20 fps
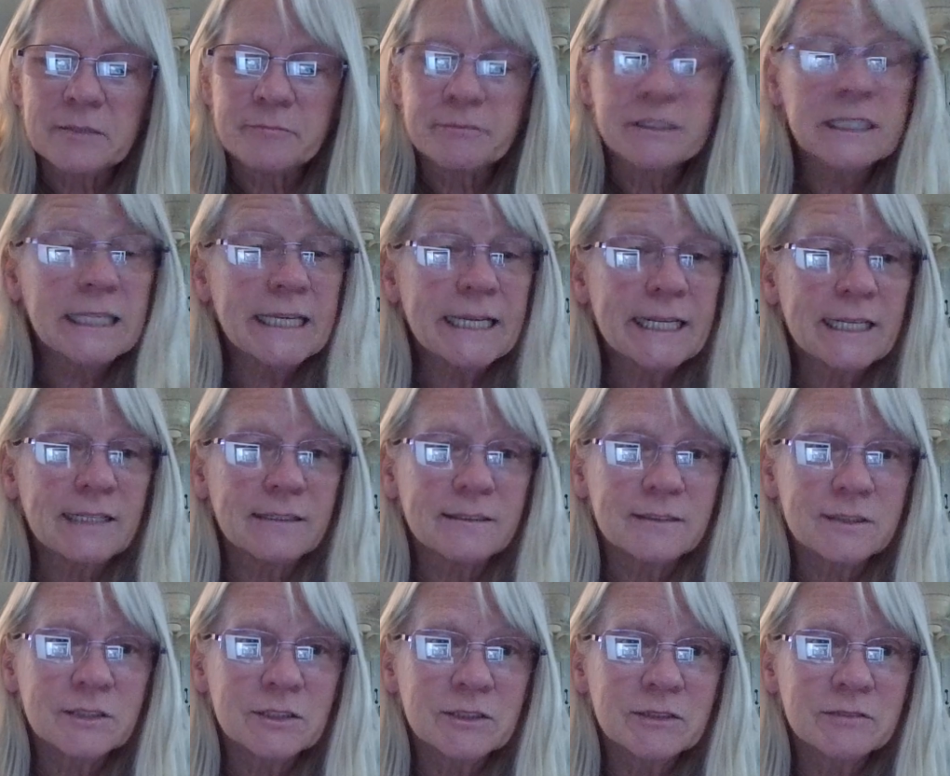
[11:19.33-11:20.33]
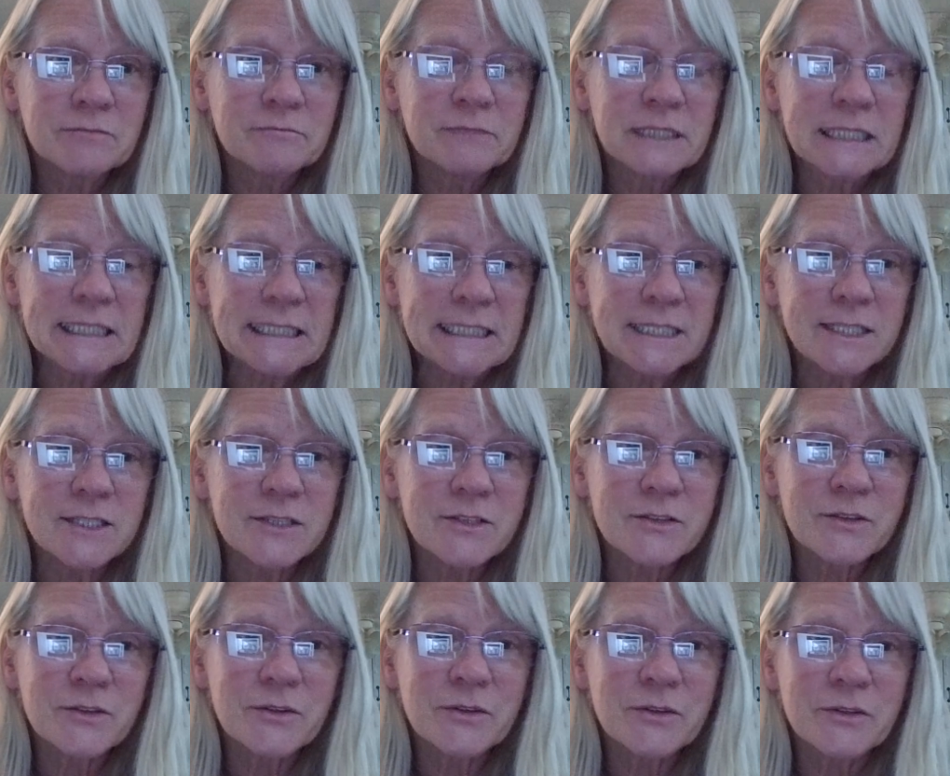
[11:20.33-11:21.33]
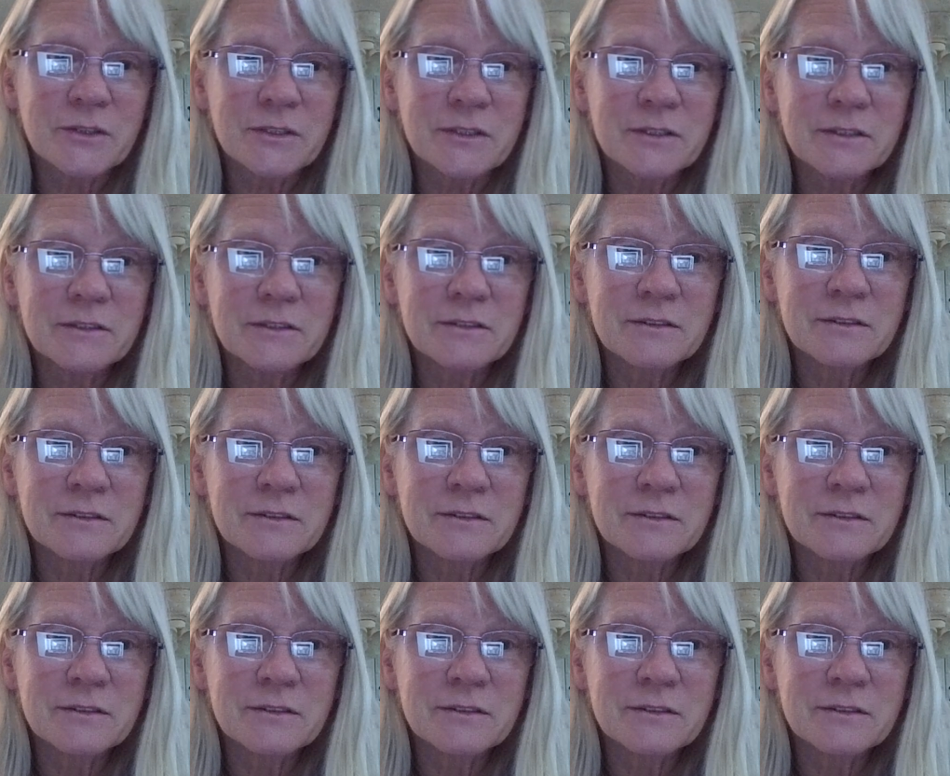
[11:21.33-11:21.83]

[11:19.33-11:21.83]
plan. Planning is good,